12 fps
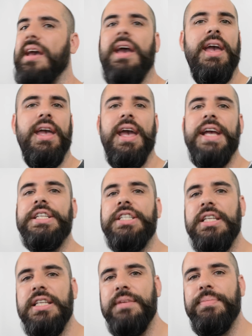a
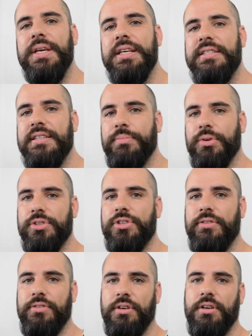HTTP simple
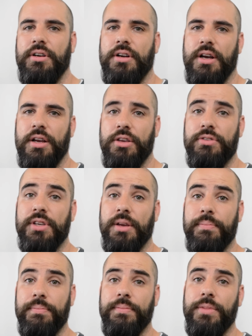server uh,
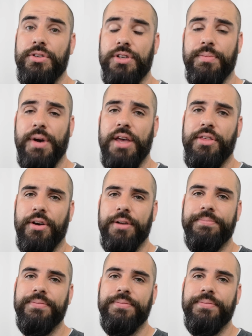using using Python.